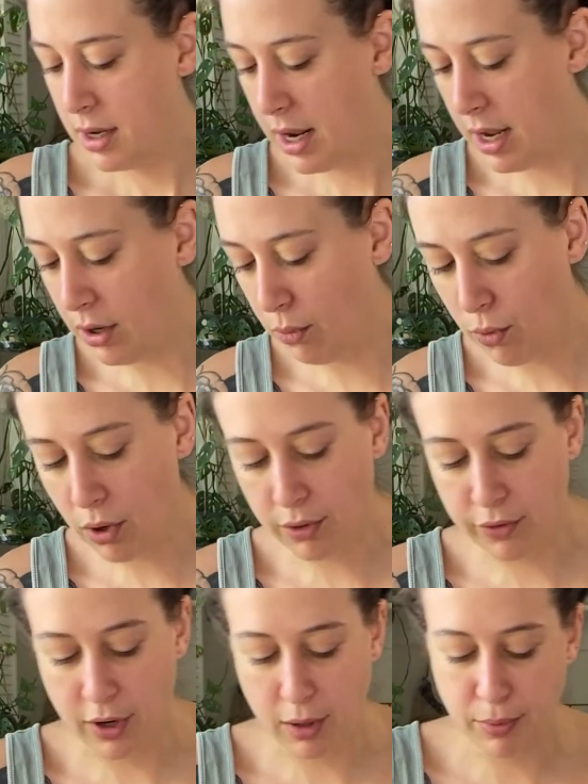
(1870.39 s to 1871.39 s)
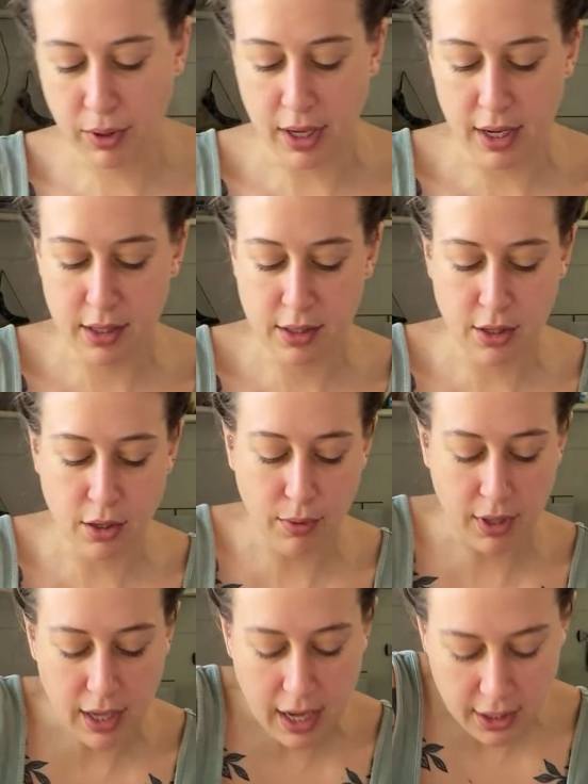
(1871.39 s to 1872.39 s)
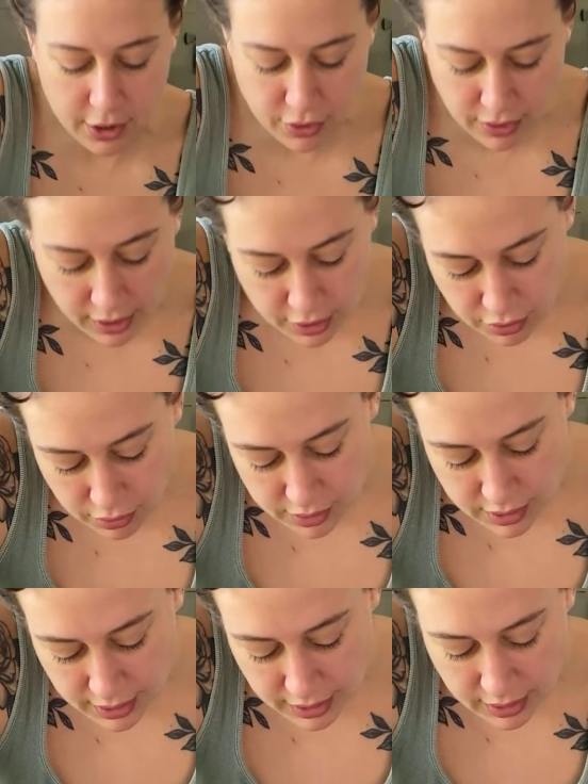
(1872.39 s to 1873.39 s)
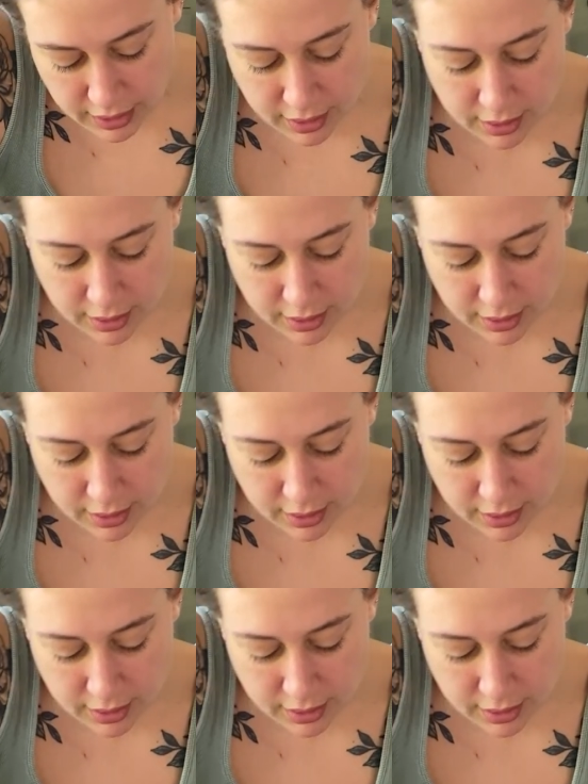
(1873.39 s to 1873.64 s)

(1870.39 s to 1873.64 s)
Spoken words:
and a wall for your plant, so we're gonna add drainage holes here.